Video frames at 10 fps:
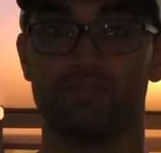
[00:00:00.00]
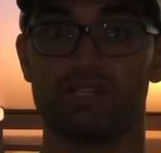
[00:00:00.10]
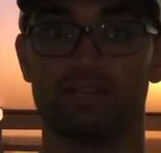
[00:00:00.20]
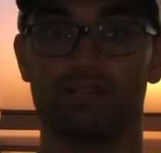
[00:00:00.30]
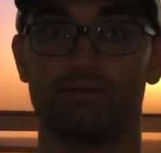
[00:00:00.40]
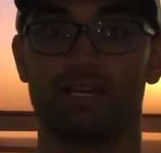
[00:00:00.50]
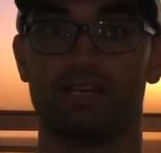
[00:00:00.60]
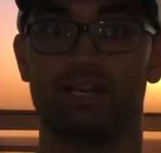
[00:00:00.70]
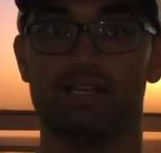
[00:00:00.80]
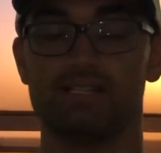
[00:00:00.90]
fish. I think we get
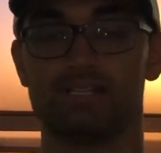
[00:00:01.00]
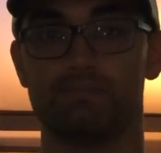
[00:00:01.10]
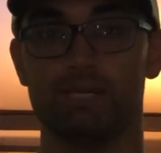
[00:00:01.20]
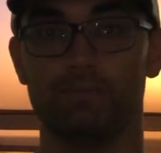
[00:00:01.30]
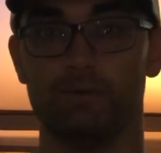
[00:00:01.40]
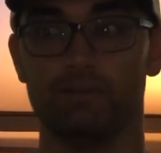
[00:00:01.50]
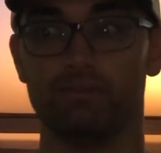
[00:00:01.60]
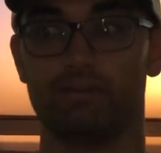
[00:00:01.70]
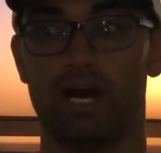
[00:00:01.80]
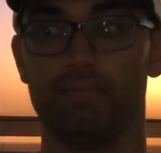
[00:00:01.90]
lazy as people, and
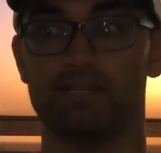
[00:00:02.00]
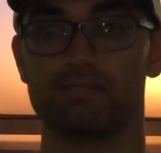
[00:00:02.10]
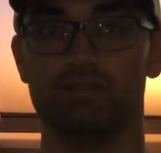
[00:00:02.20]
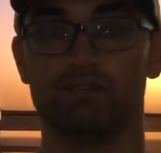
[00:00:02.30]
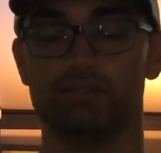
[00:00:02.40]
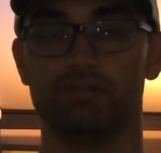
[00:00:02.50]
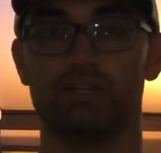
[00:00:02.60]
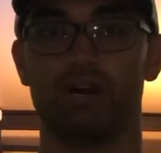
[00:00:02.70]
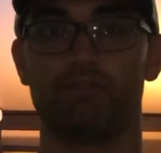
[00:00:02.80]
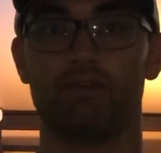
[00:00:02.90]
obvious, we don't do
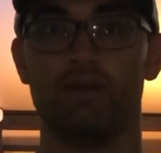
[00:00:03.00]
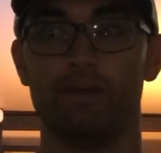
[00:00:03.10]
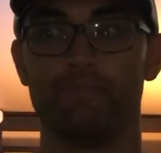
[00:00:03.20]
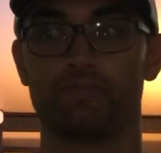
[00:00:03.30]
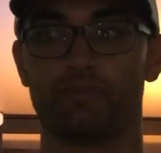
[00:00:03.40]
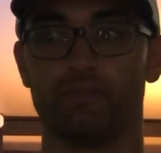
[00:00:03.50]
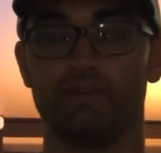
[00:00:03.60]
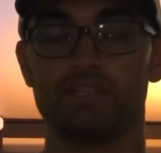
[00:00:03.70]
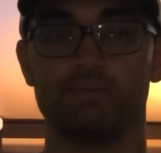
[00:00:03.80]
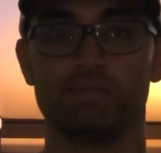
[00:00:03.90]
enough for our
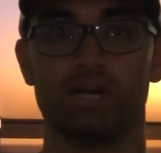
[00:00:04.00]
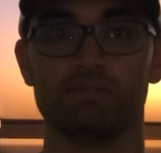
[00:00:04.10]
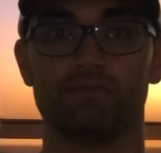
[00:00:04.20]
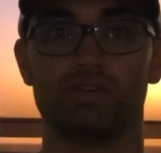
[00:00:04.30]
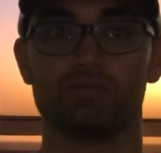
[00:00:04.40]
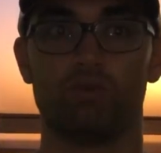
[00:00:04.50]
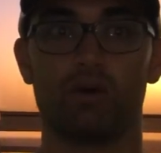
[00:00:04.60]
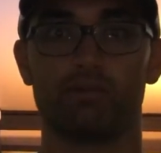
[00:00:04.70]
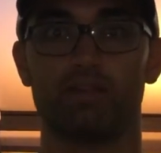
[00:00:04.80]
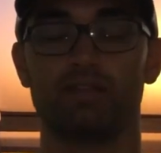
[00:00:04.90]
fish sometimes as far as
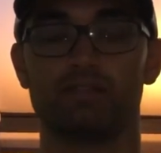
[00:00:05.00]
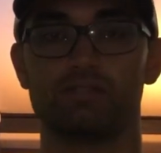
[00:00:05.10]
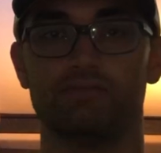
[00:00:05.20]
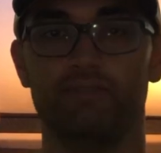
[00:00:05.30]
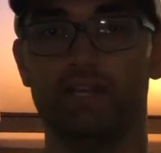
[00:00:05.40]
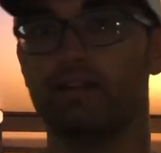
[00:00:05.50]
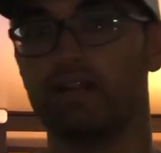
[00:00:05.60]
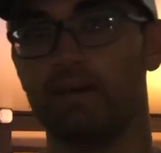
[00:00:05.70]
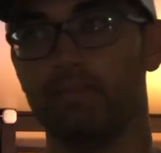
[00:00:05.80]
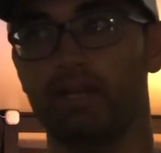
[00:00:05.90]
water. We think that just feeding
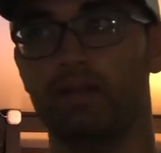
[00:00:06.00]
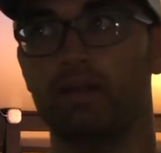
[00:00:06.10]
them and